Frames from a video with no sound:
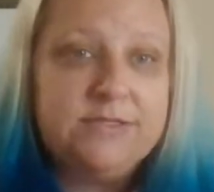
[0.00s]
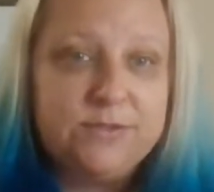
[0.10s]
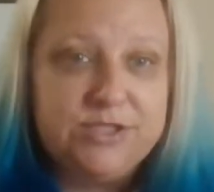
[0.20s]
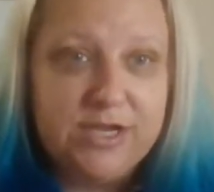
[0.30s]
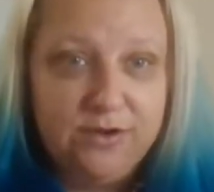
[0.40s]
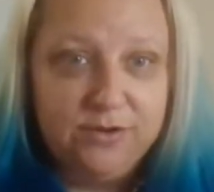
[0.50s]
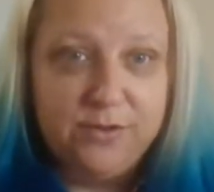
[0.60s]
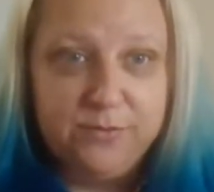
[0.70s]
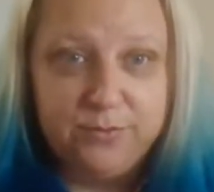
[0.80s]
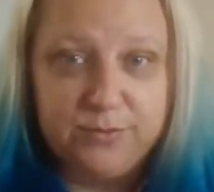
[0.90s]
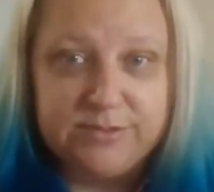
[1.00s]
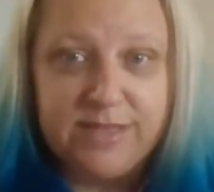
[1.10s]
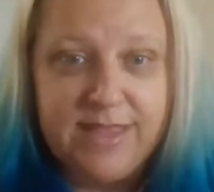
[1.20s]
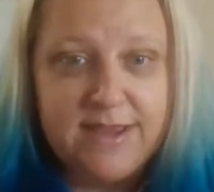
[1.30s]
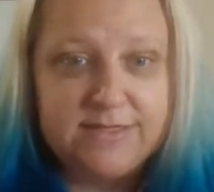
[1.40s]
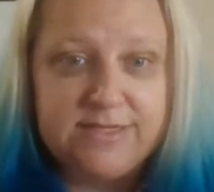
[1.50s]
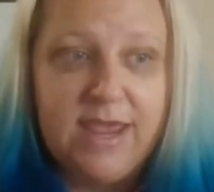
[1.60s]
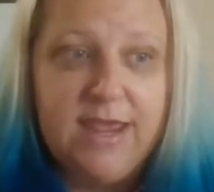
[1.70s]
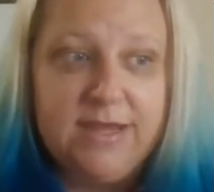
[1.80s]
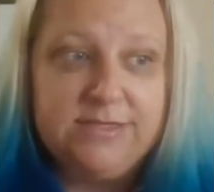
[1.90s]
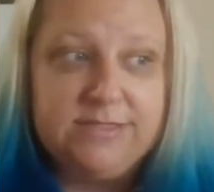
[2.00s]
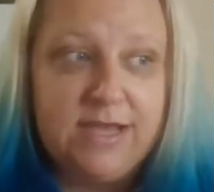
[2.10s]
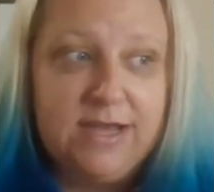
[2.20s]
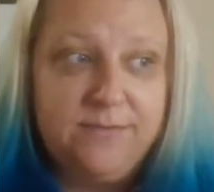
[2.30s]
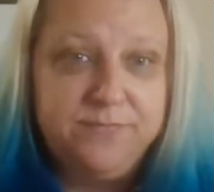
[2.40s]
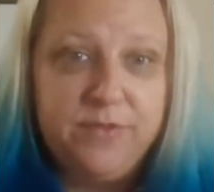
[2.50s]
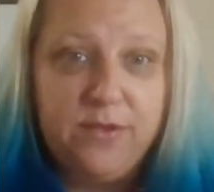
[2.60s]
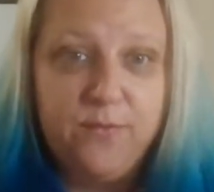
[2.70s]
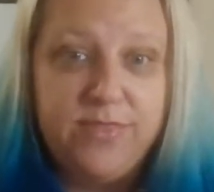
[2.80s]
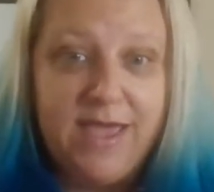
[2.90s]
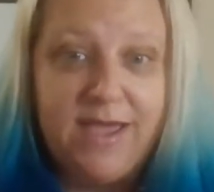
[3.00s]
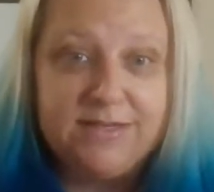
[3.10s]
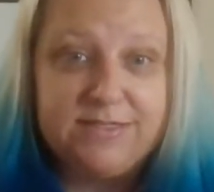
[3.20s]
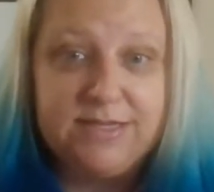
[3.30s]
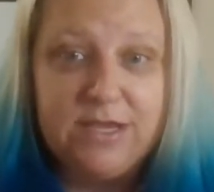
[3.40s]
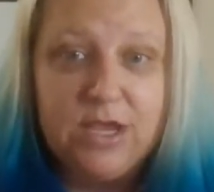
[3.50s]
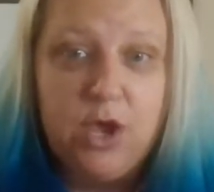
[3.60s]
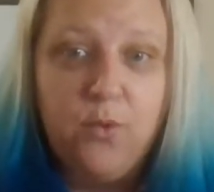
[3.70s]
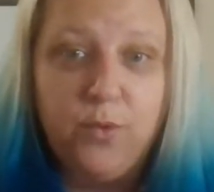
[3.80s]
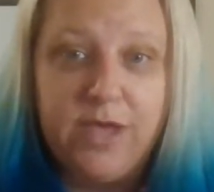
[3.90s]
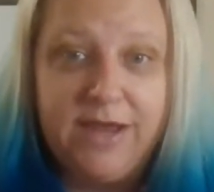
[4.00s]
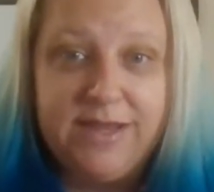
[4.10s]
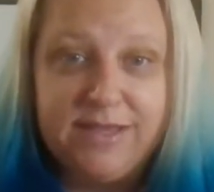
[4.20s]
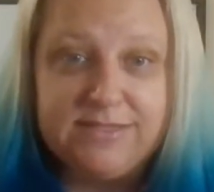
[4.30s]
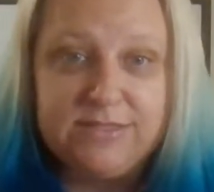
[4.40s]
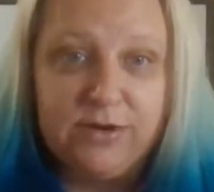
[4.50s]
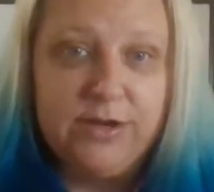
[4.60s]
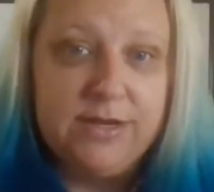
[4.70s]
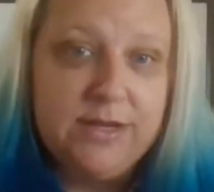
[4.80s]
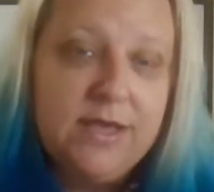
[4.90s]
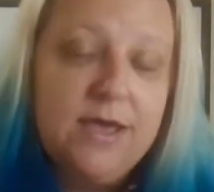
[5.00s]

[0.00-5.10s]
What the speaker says: So check your local rules on that. And with that, we'll kind of get started.